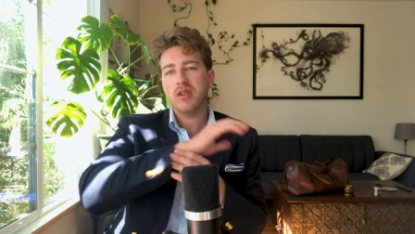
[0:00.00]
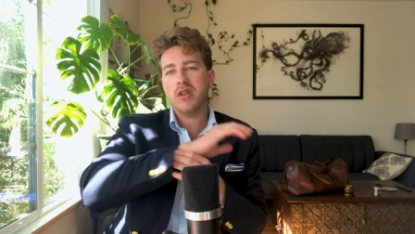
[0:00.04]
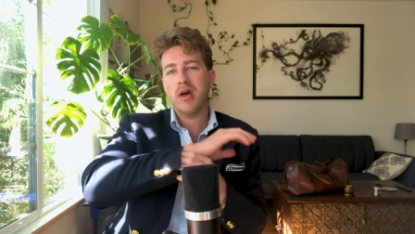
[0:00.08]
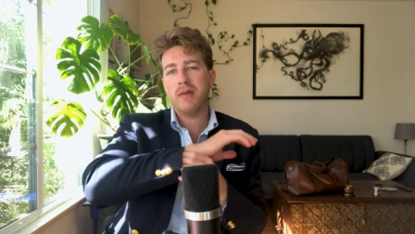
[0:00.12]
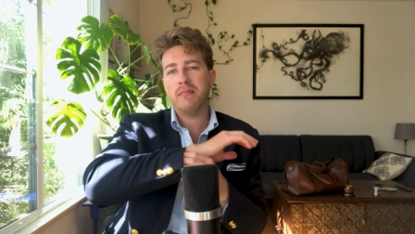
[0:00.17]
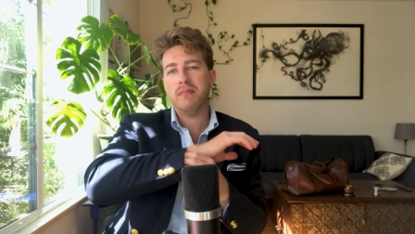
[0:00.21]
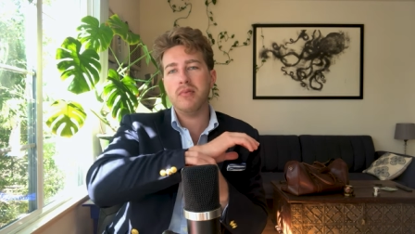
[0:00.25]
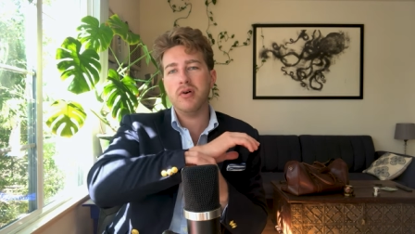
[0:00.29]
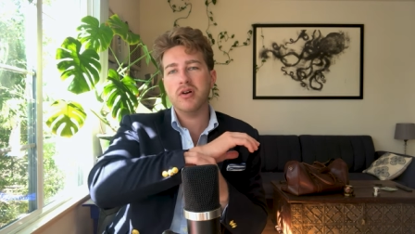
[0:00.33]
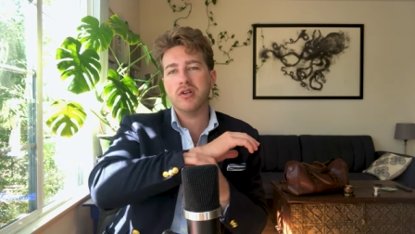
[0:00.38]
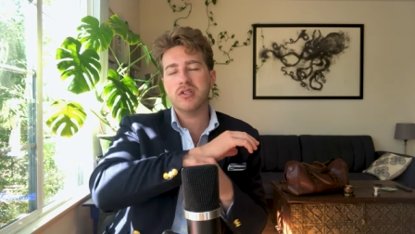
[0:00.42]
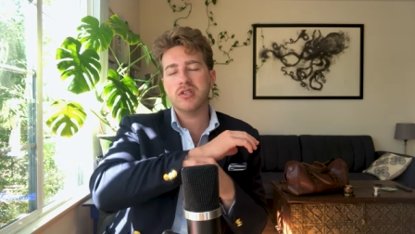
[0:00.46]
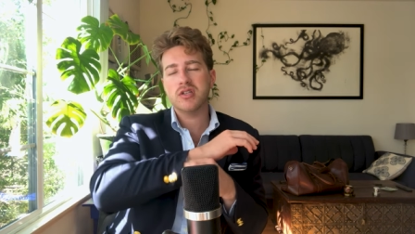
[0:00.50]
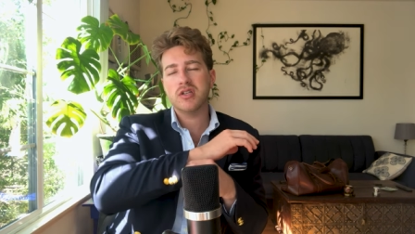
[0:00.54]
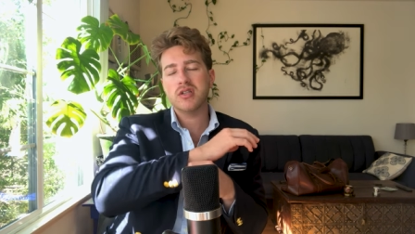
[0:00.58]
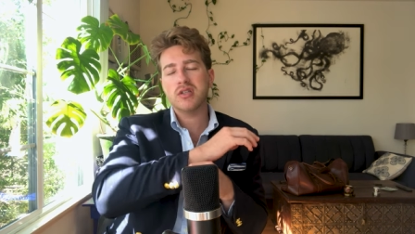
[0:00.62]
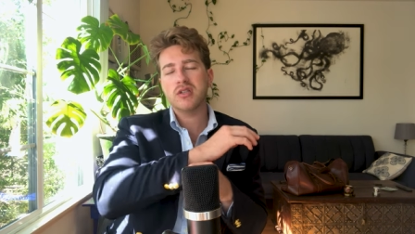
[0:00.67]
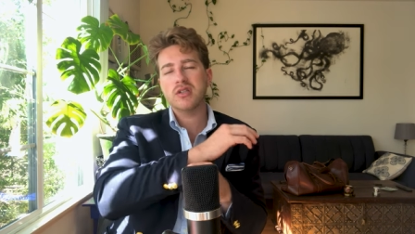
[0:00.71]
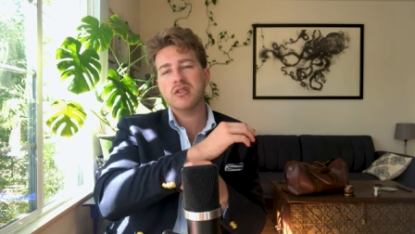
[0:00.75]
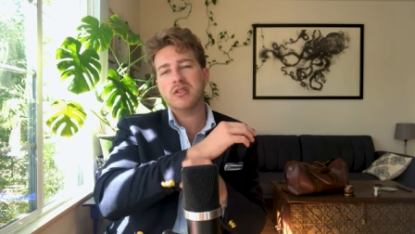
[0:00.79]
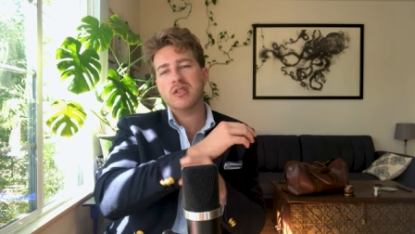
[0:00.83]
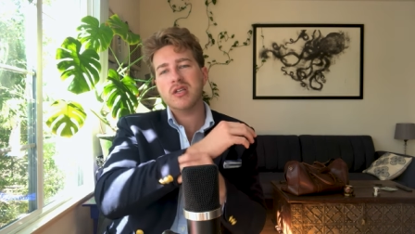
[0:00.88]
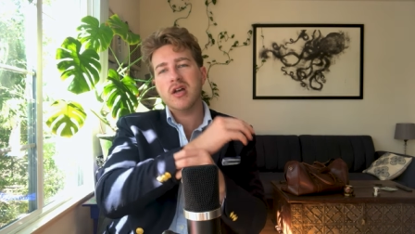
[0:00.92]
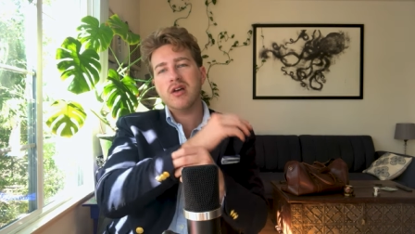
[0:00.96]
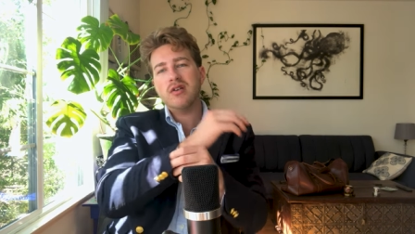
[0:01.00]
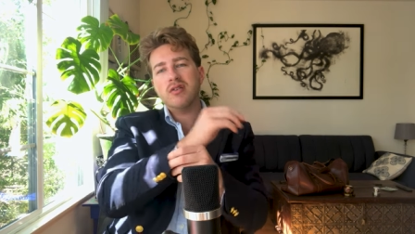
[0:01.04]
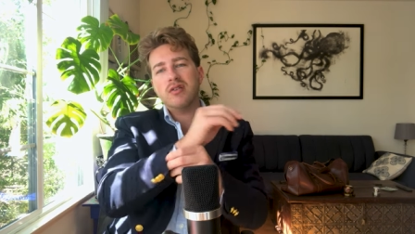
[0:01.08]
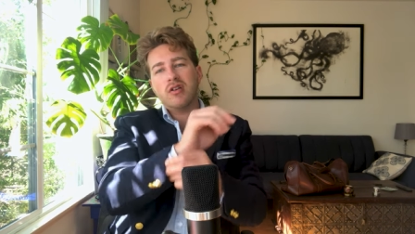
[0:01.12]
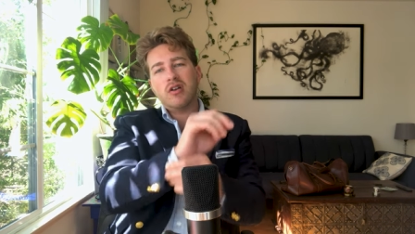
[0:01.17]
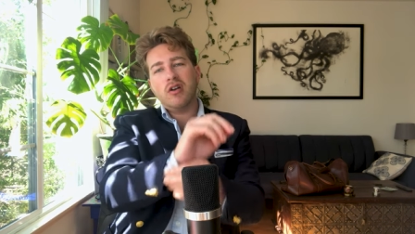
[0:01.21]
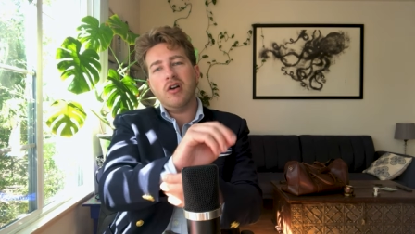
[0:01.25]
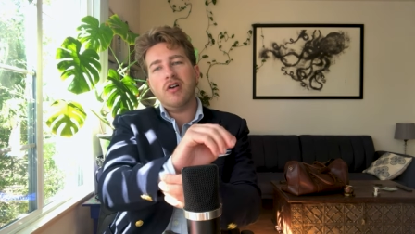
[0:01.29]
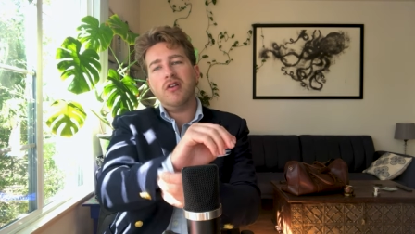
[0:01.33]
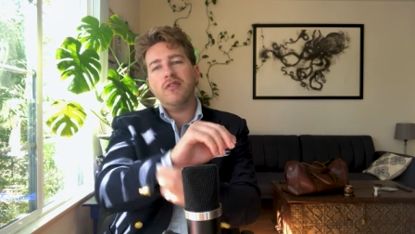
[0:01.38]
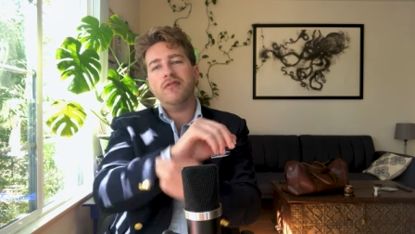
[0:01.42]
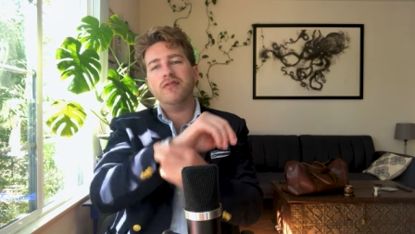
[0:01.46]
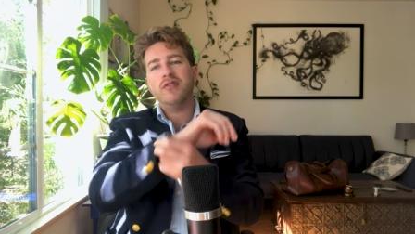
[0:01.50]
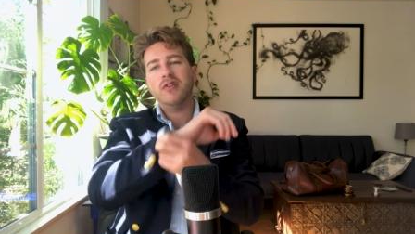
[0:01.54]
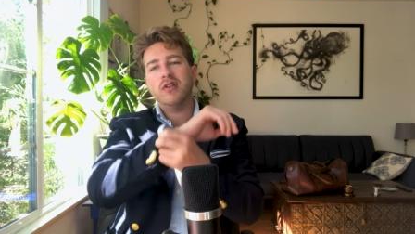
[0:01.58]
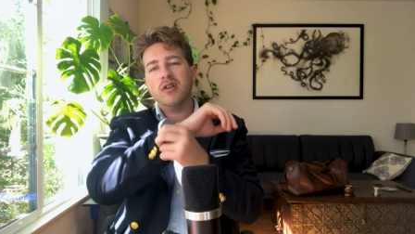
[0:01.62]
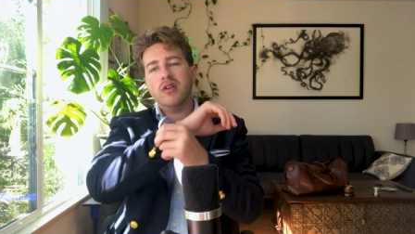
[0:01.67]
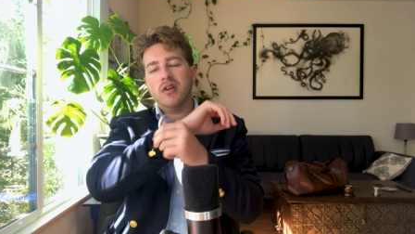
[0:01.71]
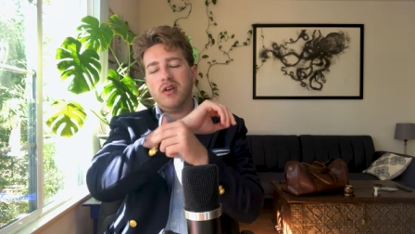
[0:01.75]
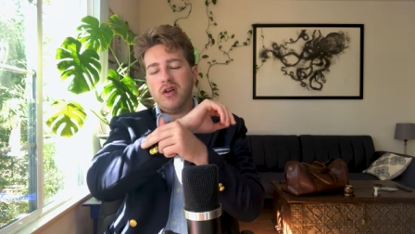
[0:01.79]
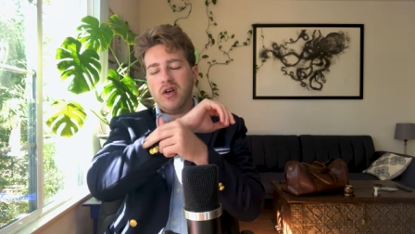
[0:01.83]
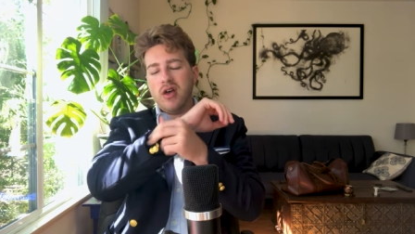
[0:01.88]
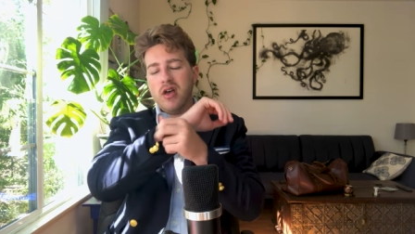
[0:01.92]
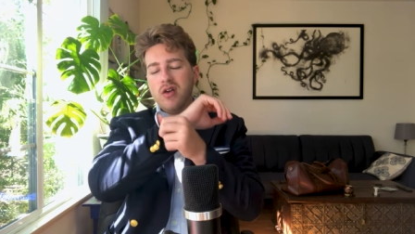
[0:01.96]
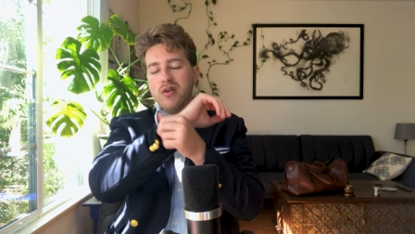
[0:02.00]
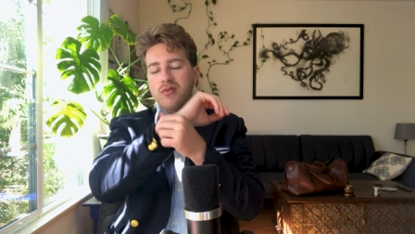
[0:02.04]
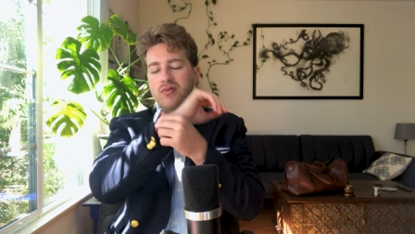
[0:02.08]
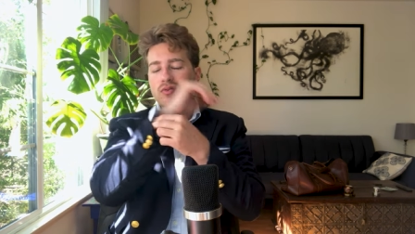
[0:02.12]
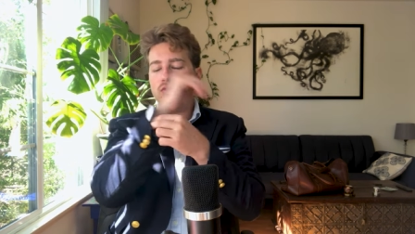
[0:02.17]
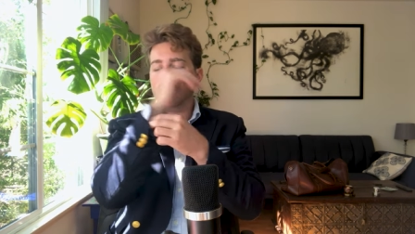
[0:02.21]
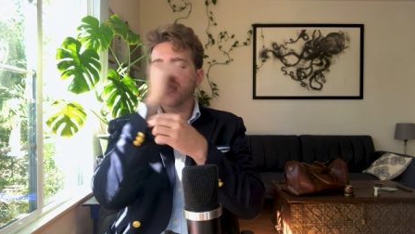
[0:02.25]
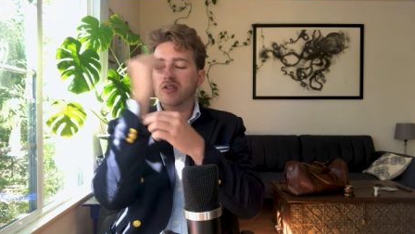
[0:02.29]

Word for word: a button down cuff, and I always